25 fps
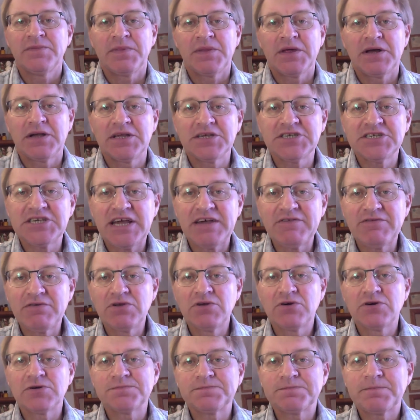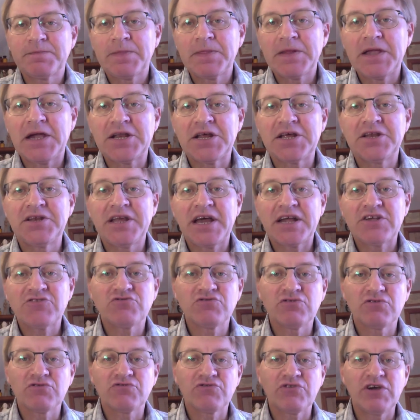let's have a look at a
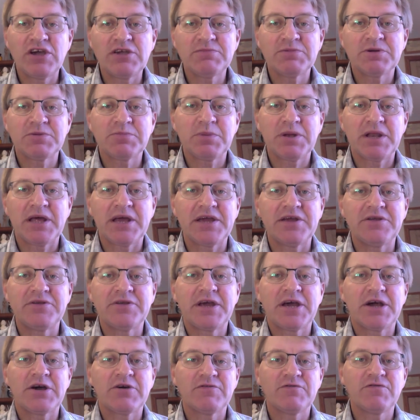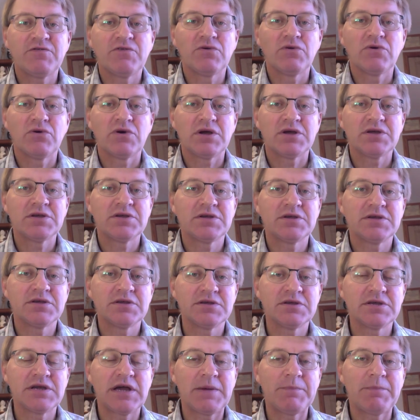natural treatment plan now for
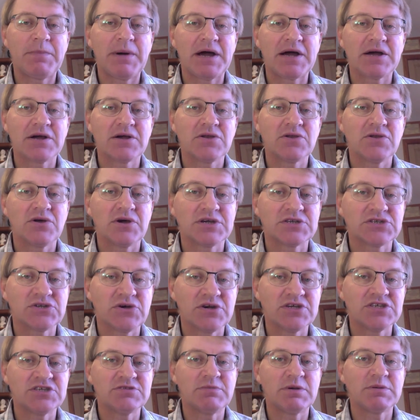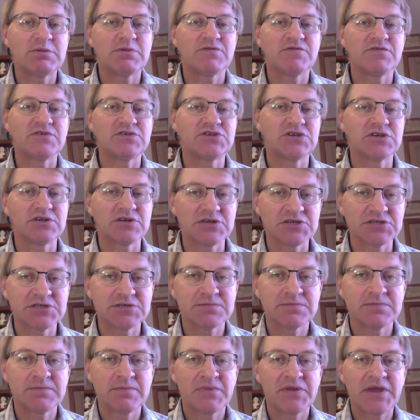a bug like Dientamoeba fragilis.
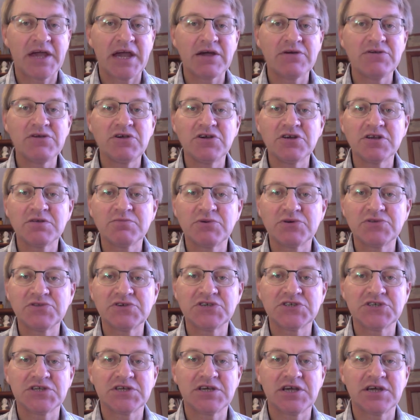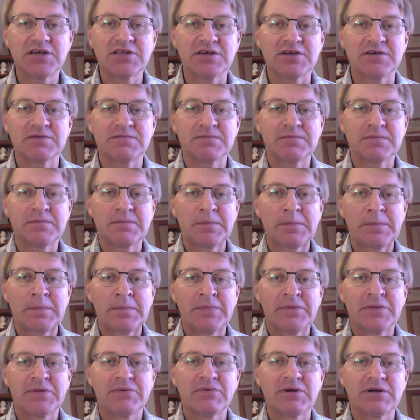How are you going to put this together?
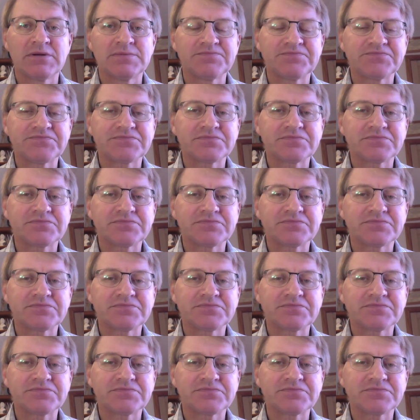Well,